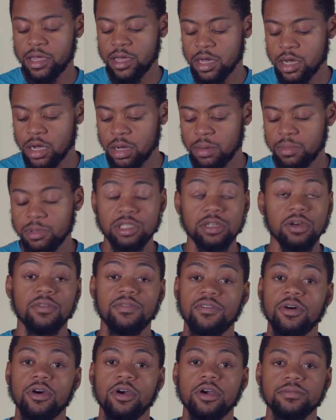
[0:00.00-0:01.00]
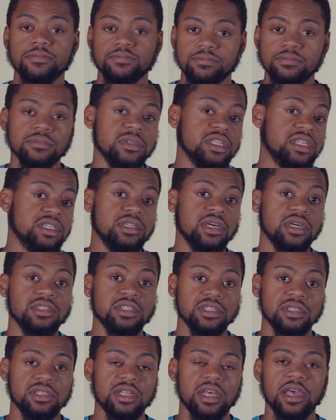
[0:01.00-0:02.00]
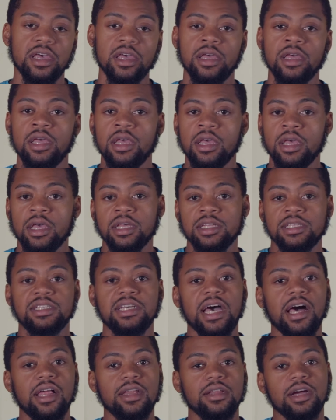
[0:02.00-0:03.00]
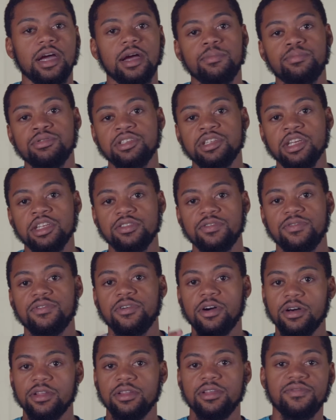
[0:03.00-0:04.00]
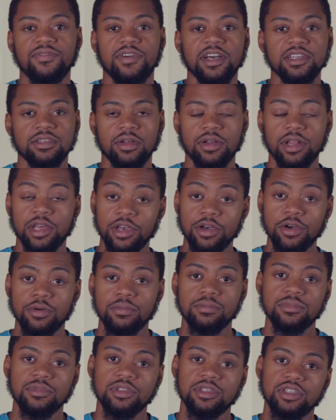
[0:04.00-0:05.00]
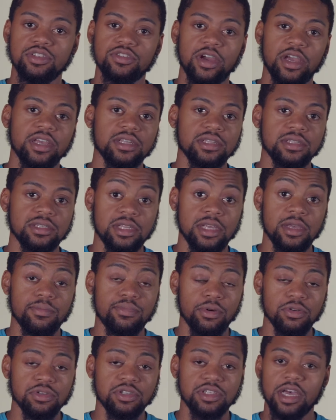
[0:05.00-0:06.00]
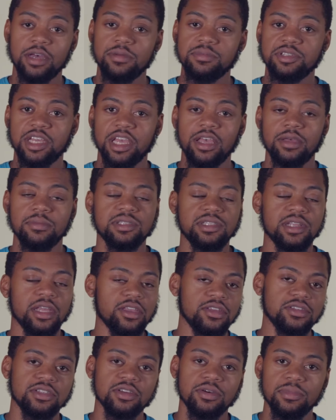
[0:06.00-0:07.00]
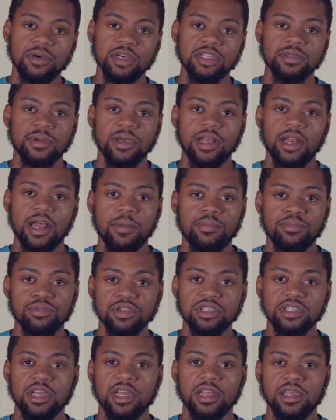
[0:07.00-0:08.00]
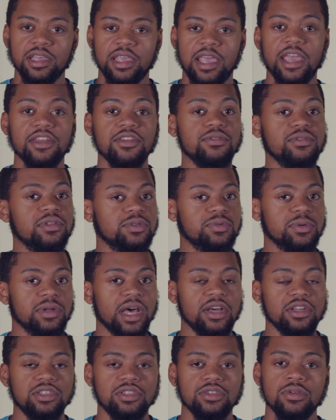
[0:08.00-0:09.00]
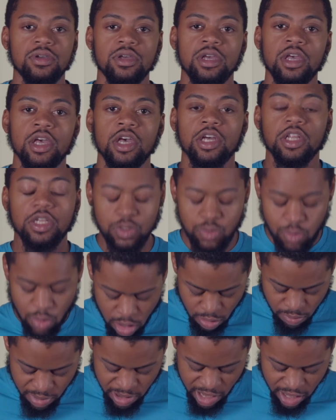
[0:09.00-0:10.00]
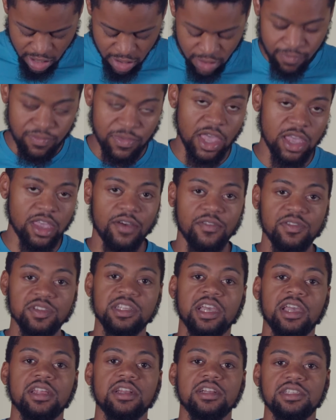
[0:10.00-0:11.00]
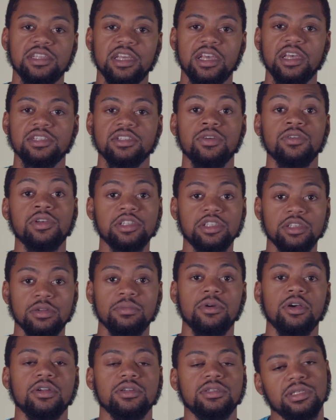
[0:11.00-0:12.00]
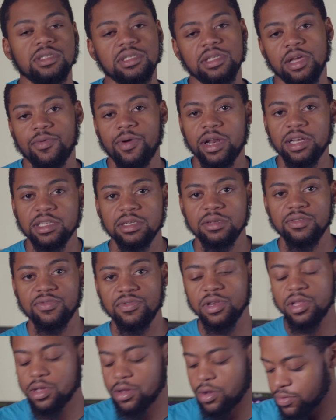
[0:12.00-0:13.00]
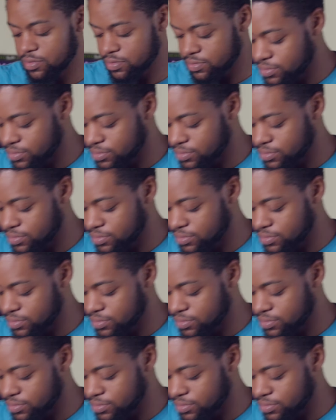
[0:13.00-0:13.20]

And so far, it's done just that. Tyler, I appreciate you for all the advice, all the help. Strike 10 Pro Shop, James, thank you so much, man. I appreciate it. Can't do this without you. 12 bagger, thank y'all for taking the chance. Go get your merch. Let's get right into the video.